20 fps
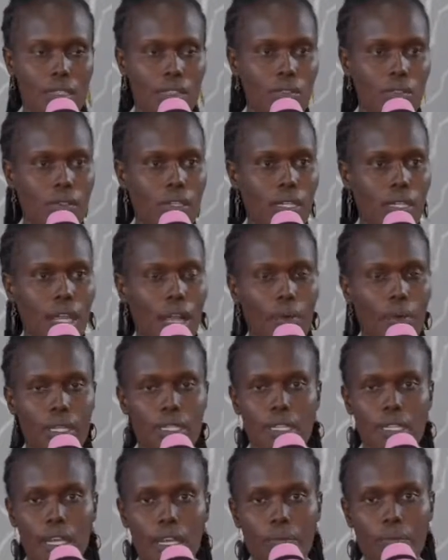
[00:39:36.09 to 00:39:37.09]
during our
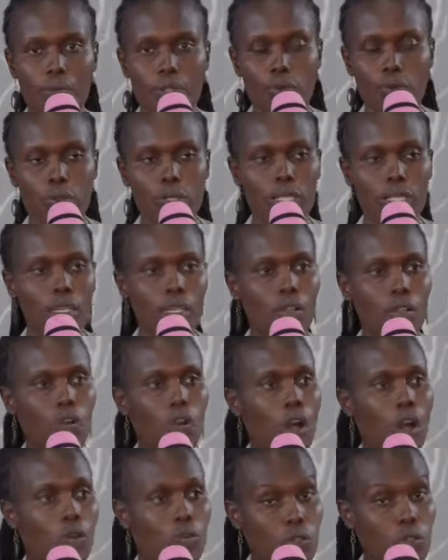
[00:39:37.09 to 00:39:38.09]
time, you would go
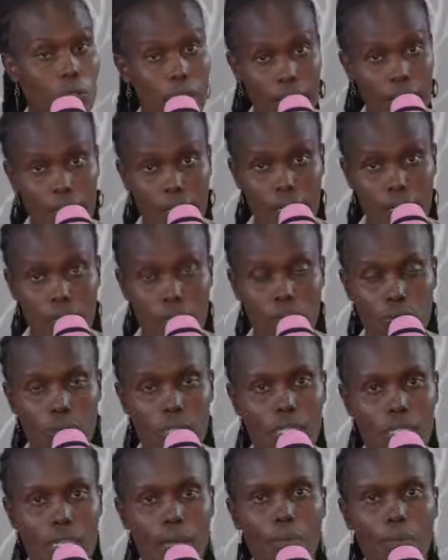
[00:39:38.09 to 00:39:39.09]
out on a date with
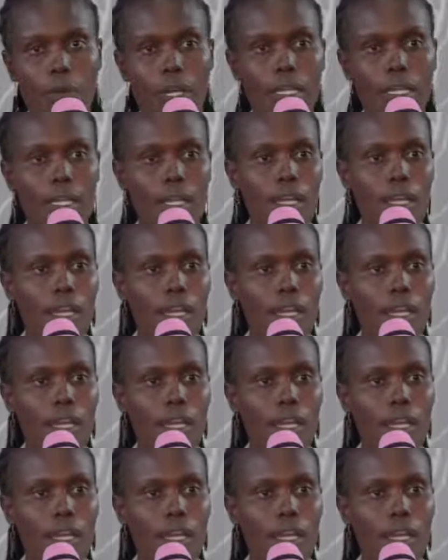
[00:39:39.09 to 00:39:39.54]
someone,